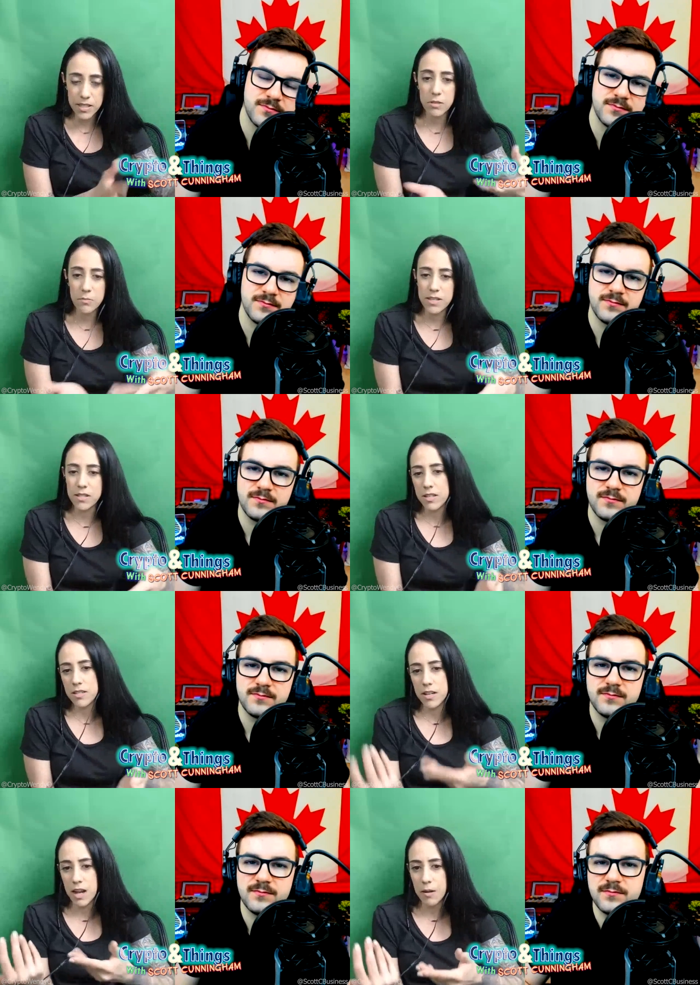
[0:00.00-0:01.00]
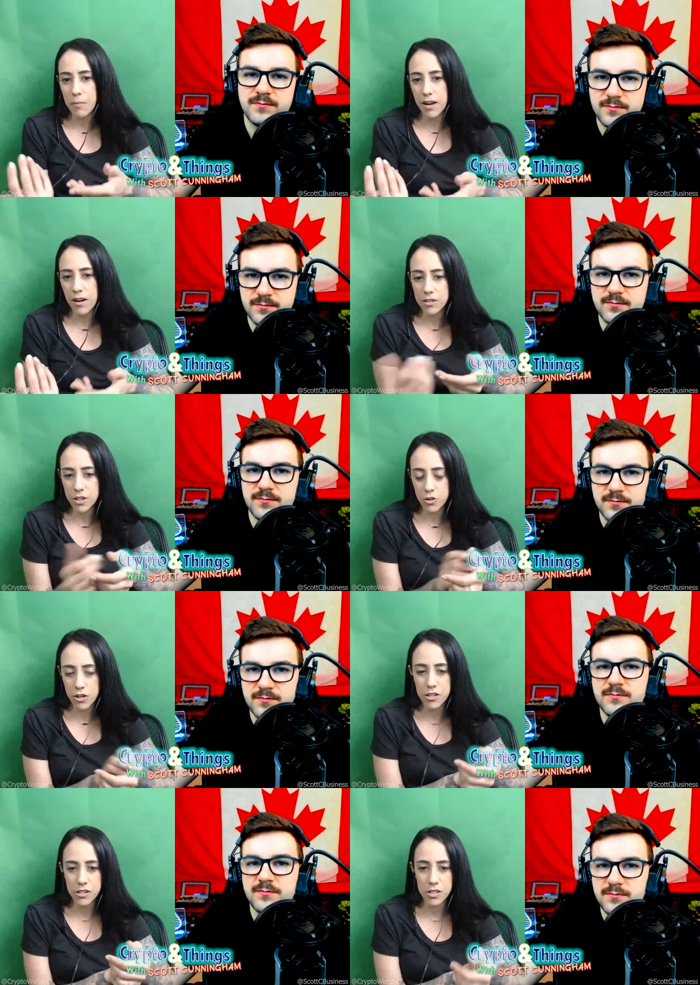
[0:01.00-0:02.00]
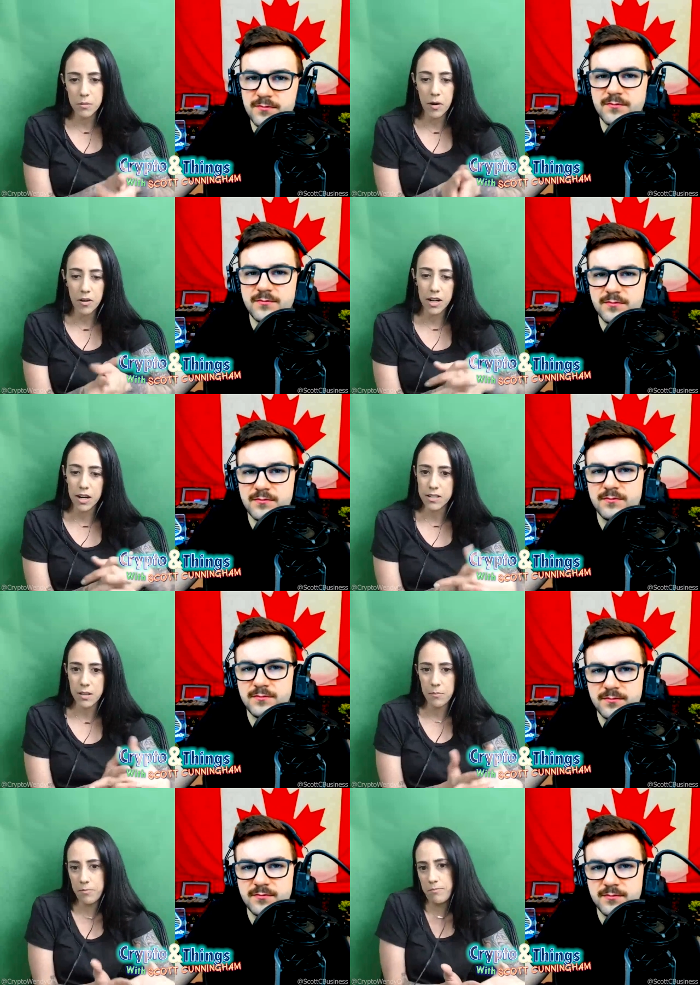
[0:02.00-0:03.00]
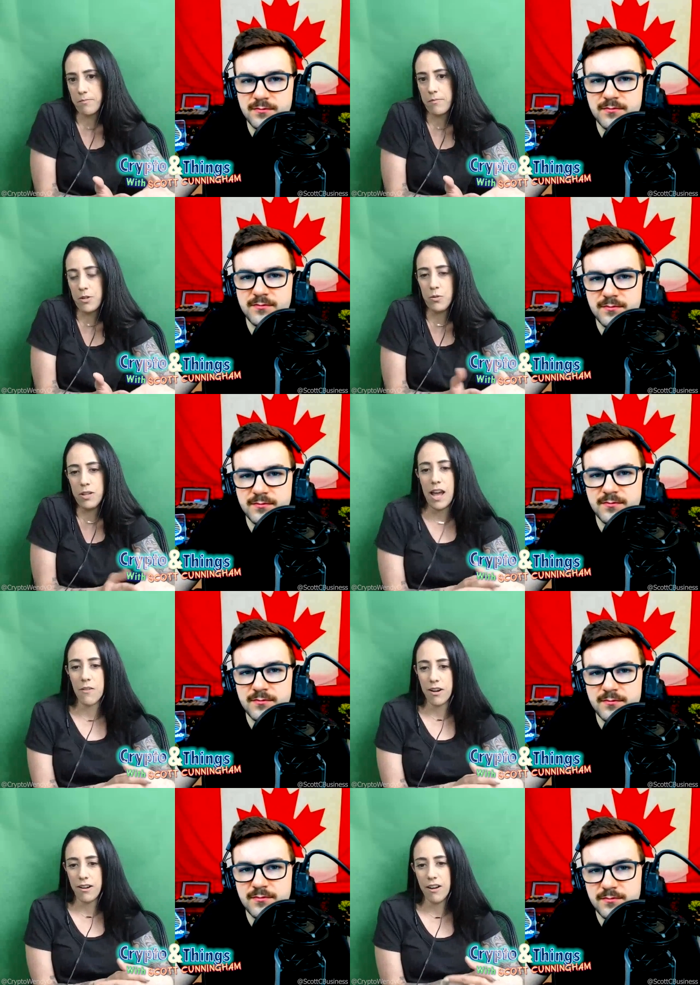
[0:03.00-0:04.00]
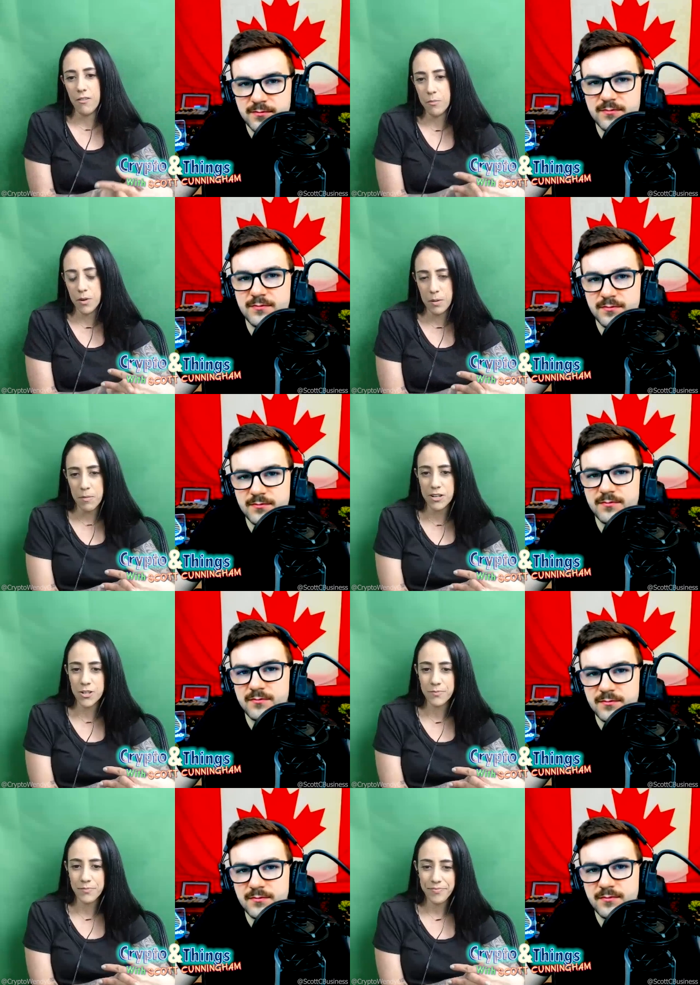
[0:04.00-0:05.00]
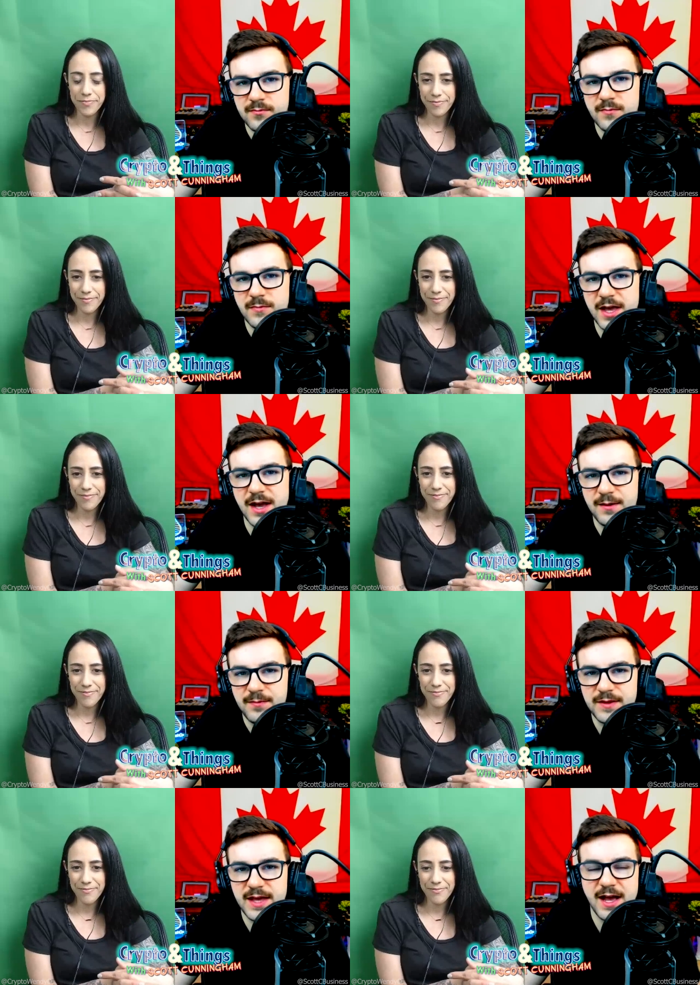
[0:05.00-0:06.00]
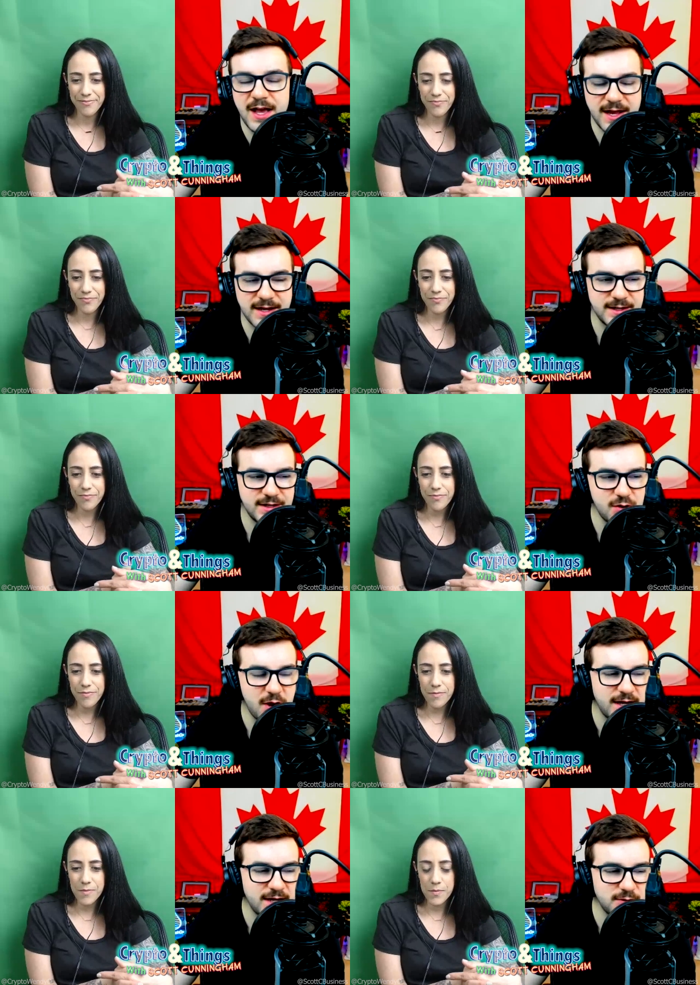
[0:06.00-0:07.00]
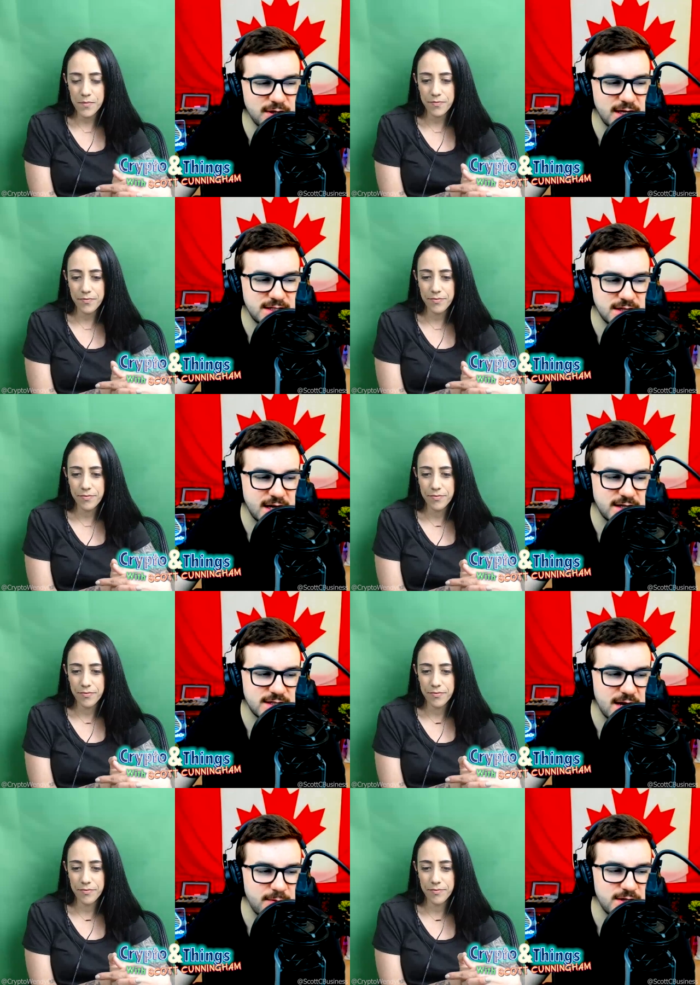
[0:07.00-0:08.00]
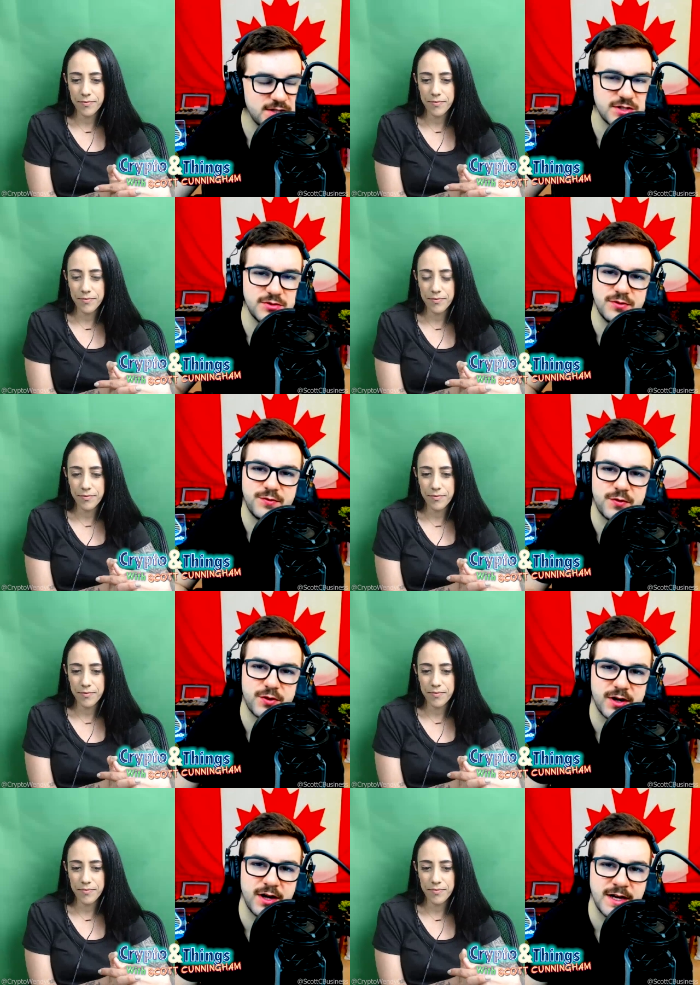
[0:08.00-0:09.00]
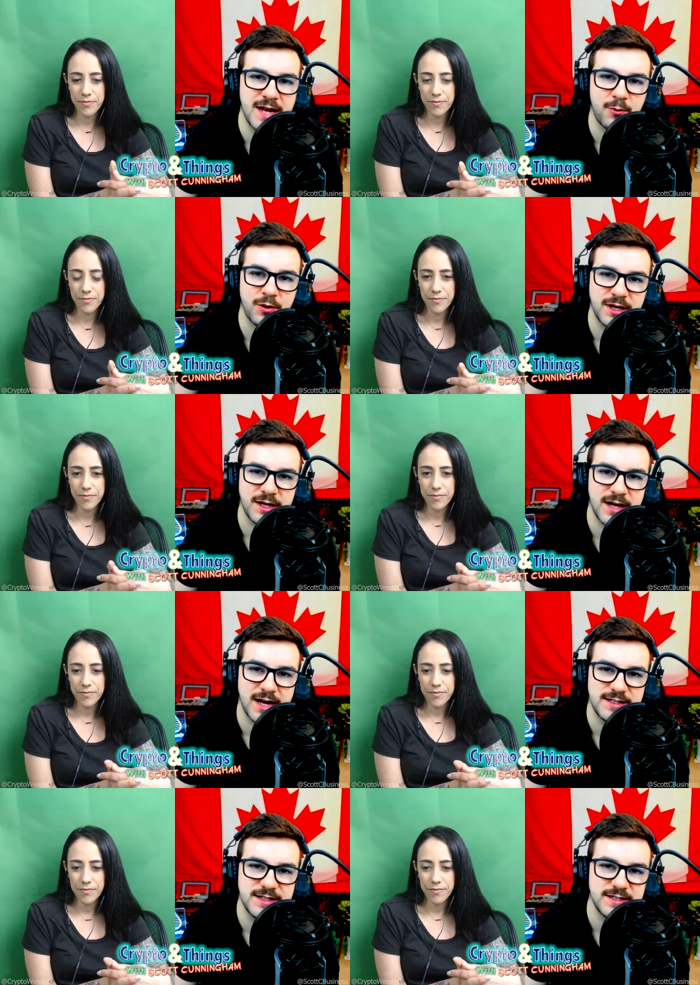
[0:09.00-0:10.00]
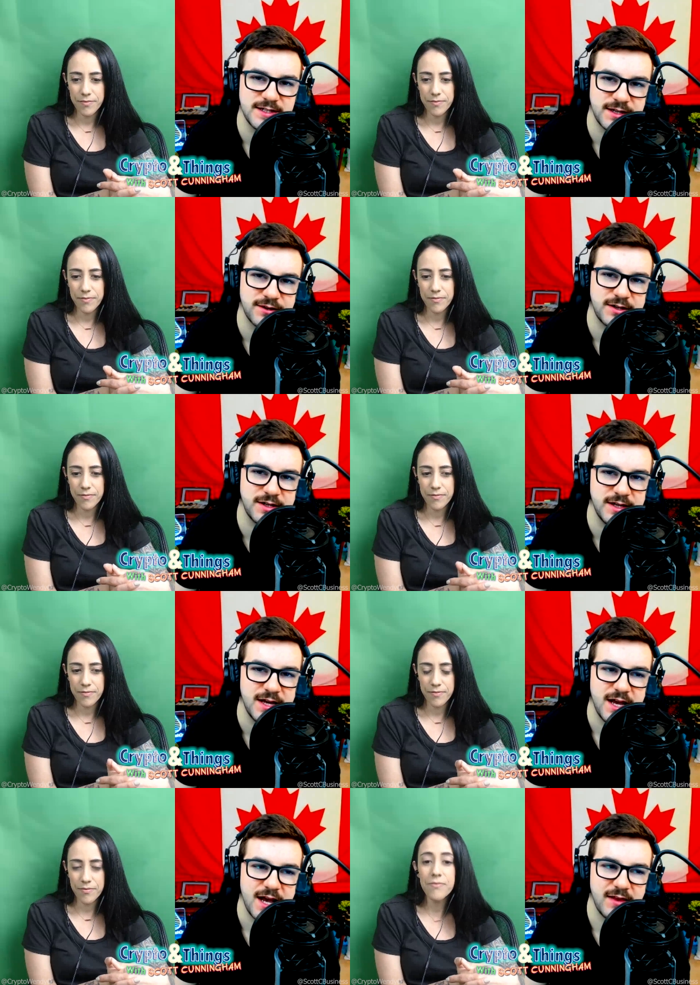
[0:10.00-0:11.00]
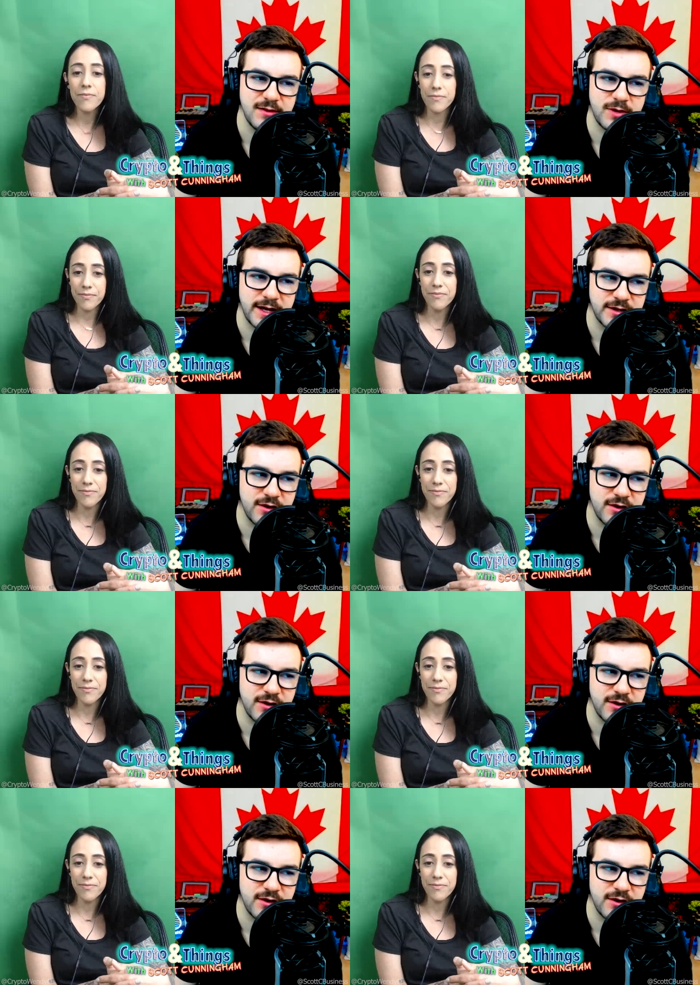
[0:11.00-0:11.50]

Speaker 1: to business, and I, my concentration's in marketing because I'm doing that right now pretty much.
Speaker 2: Yeah. Yeah. And, you know, I can relate to that because I went to school for uh, networking and I T security.
Speaker 1: Mm-hmm. And then